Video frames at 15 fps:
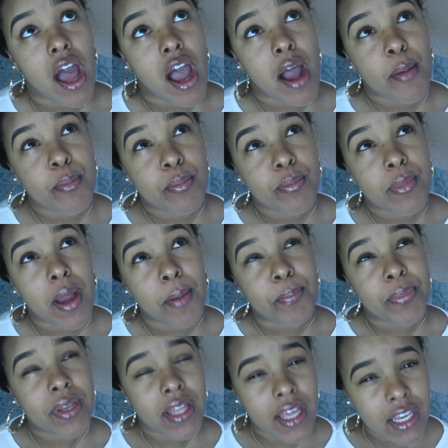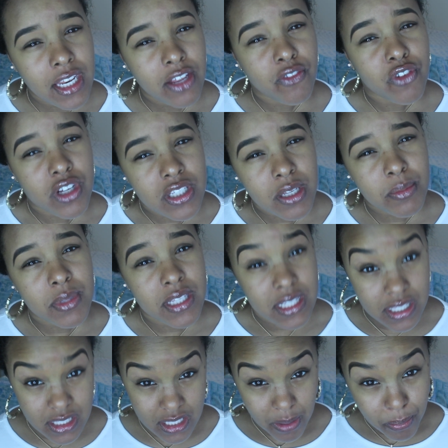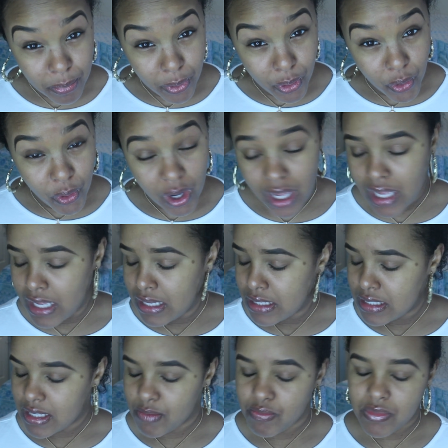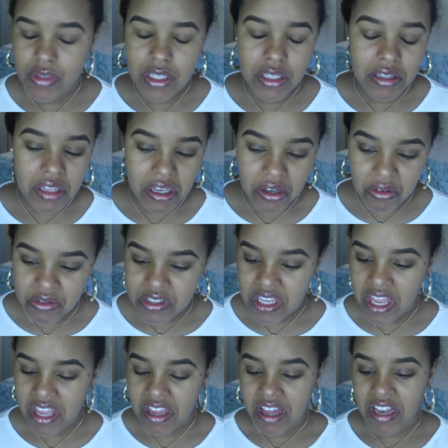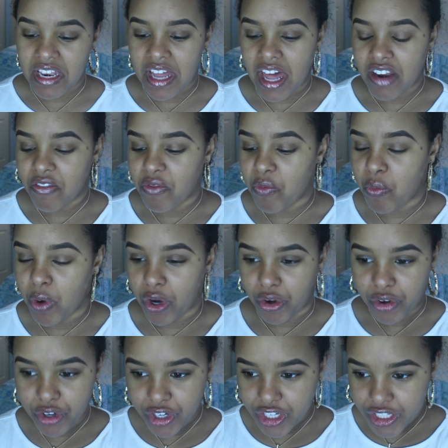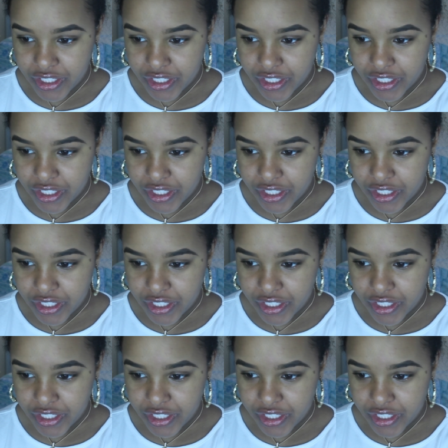I'm planning for something simple, something that don't take a lot of work.